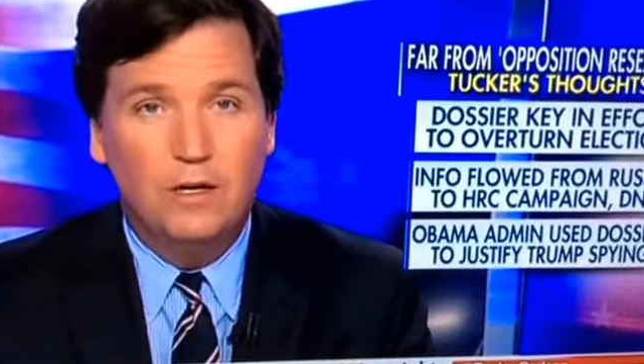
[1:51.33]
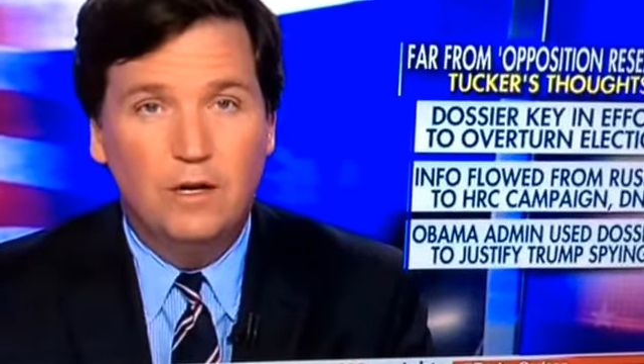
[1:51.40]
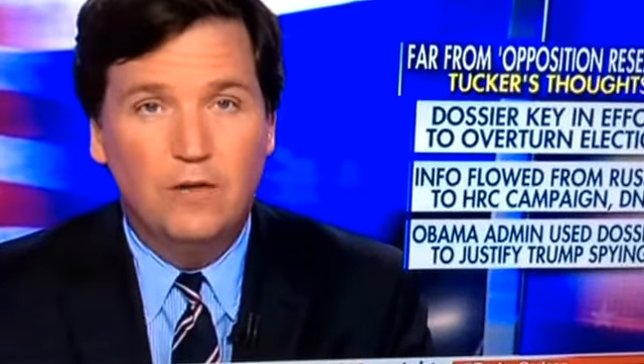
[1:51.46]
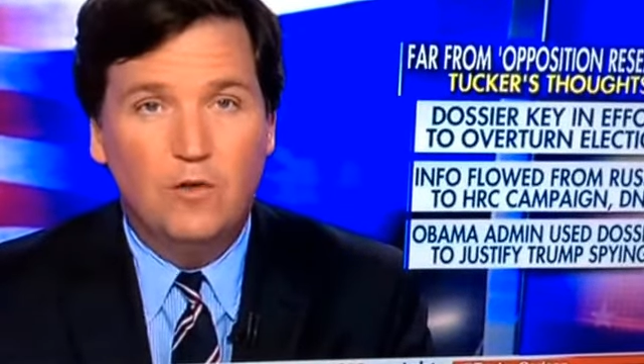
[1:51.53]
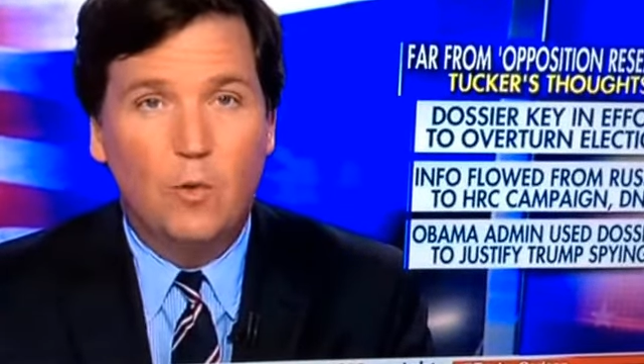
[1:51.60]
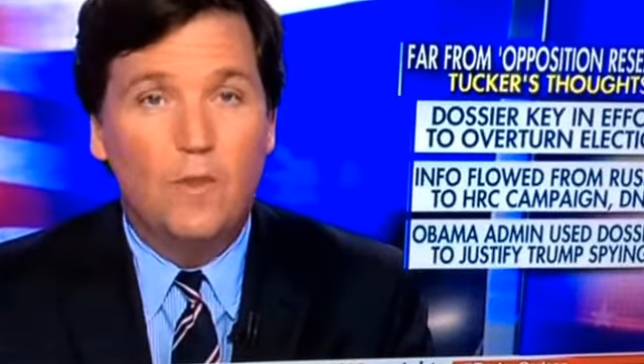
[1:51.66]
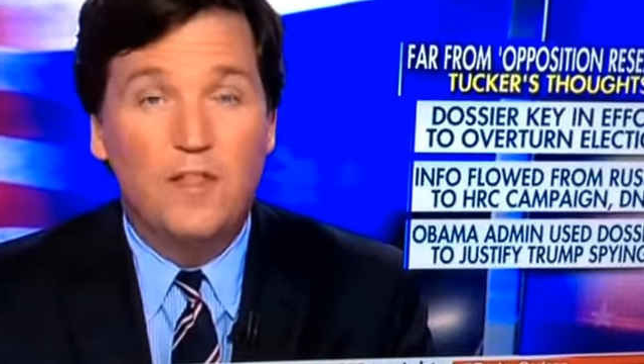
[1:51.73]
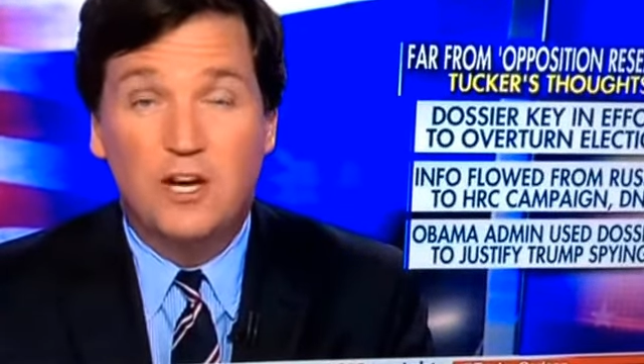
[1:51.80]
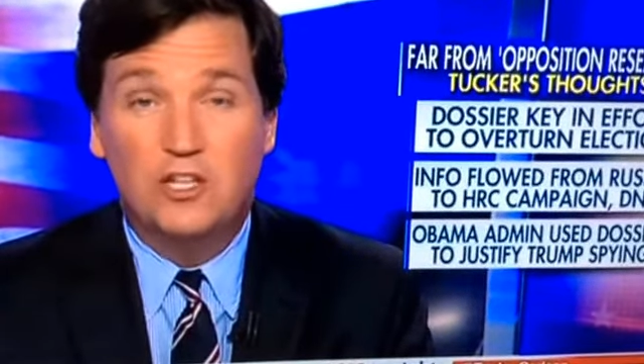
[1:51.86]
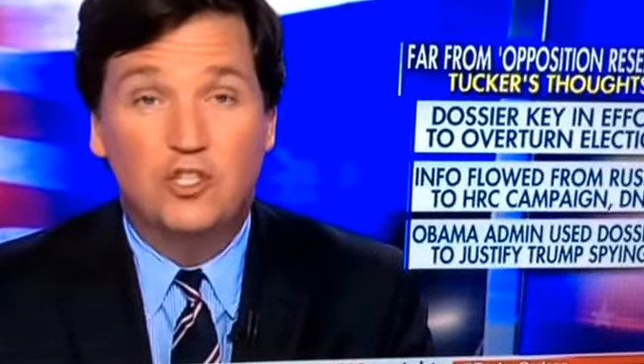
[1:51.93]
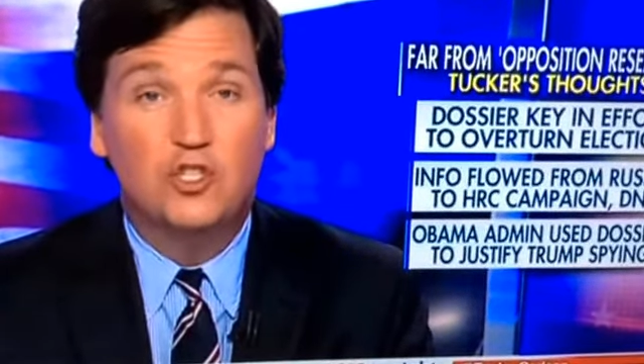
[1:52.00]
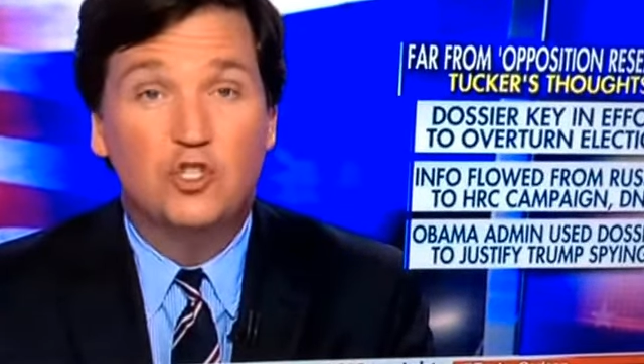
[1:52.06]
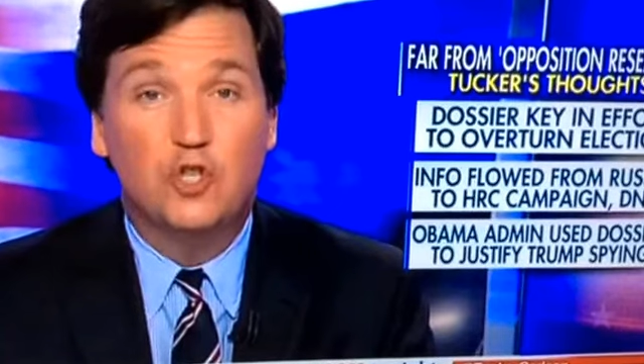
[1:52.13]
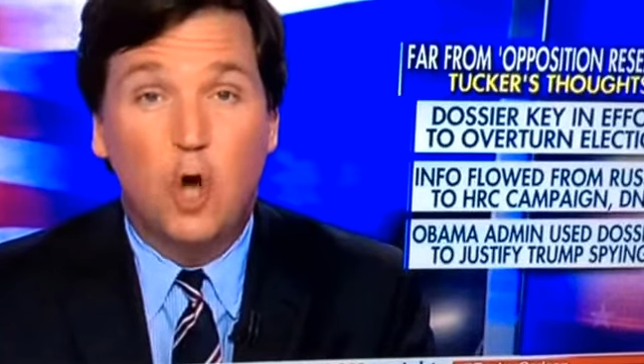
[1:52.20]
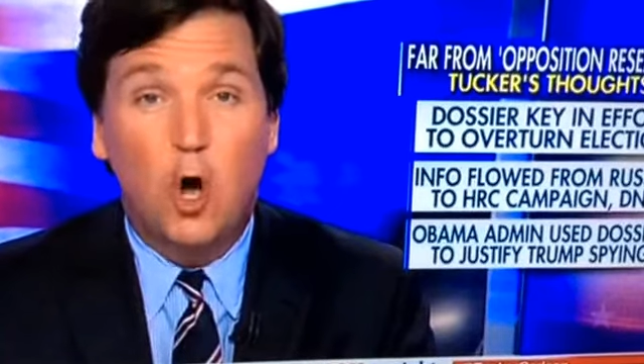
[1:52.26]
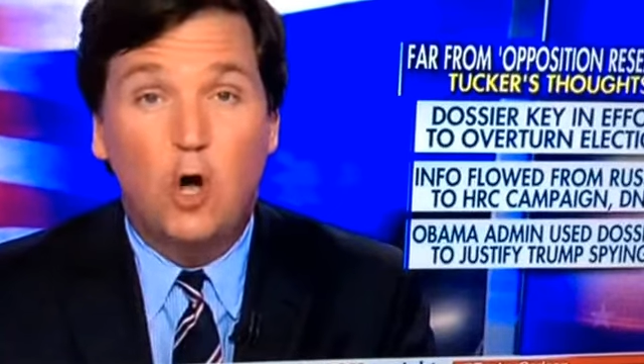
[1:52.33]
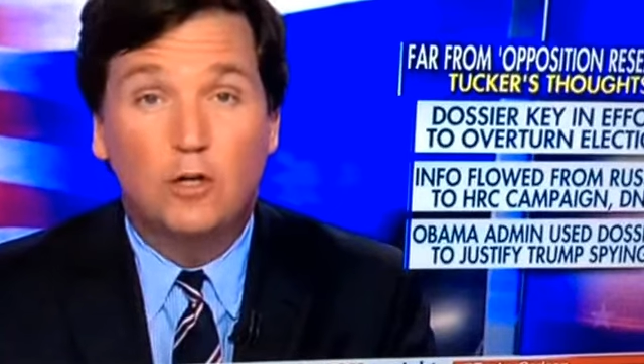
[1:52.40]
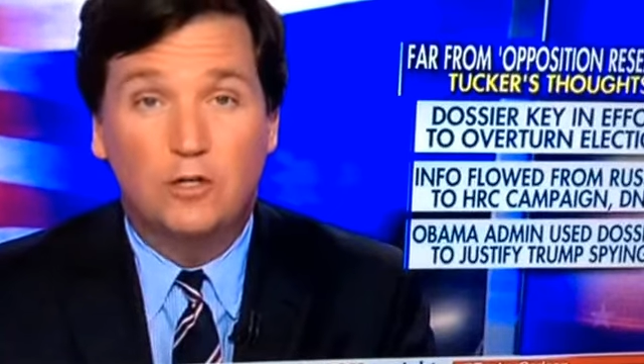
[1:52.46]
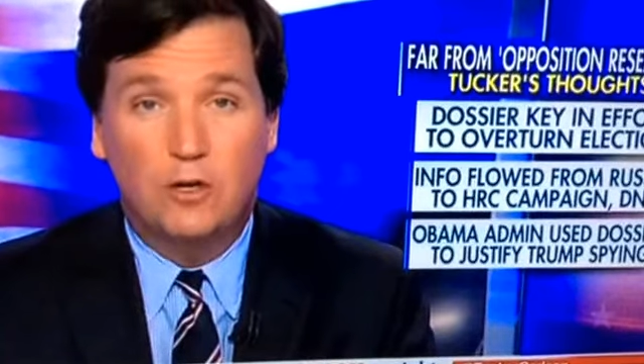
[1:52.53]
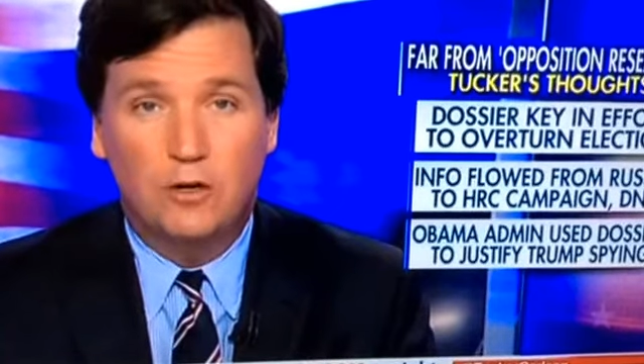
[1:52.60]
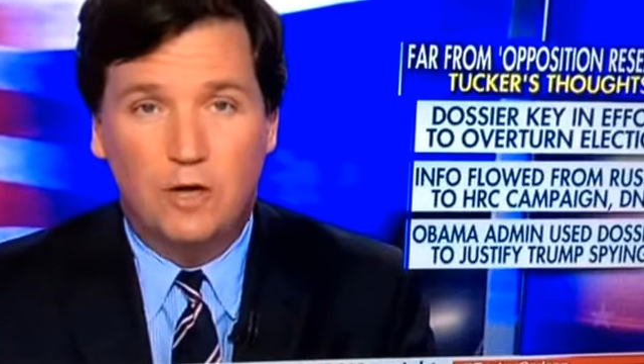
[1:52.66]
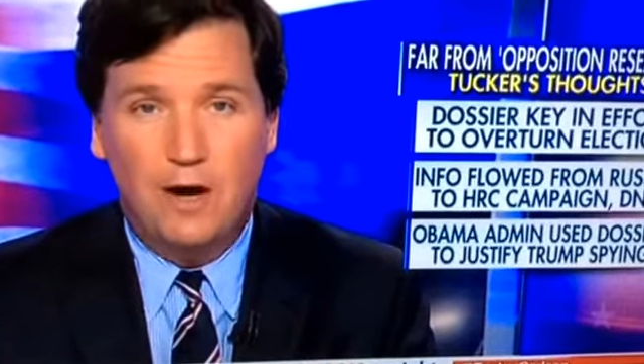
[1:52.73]
the one that has stalled
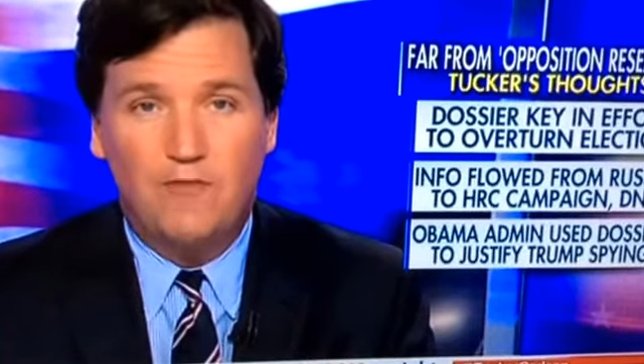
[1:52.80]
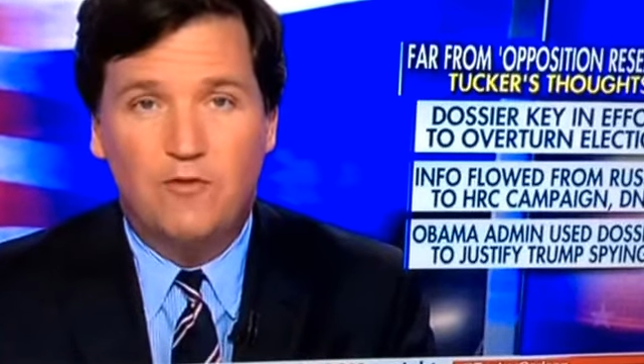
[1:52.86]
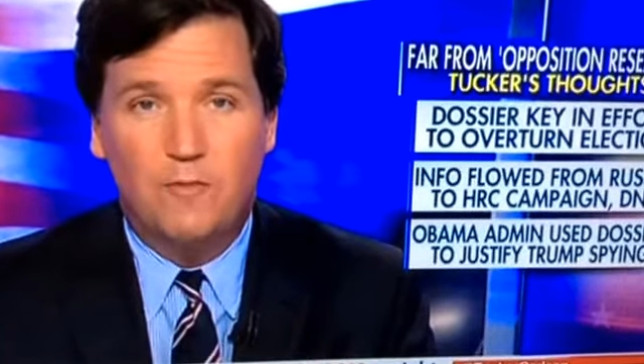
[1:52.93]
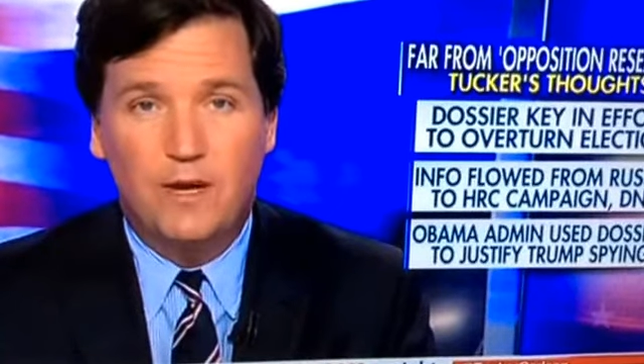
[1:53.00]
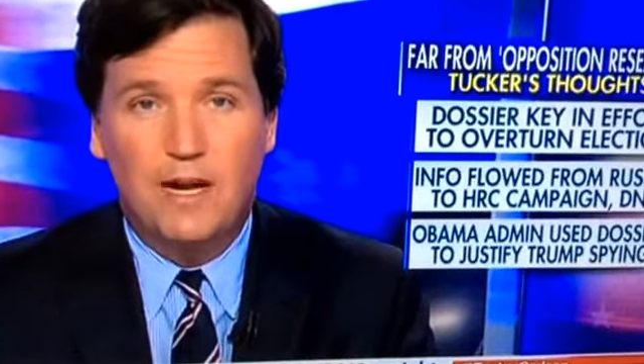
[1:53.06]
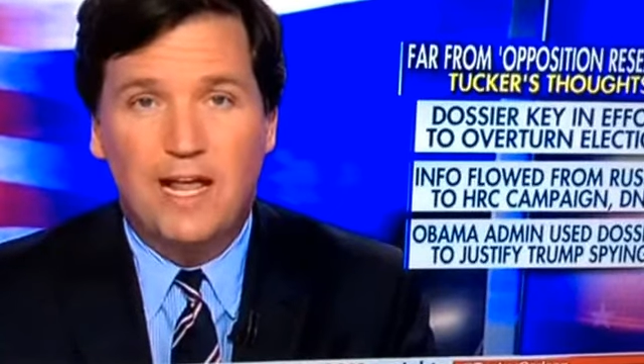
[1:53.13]
our government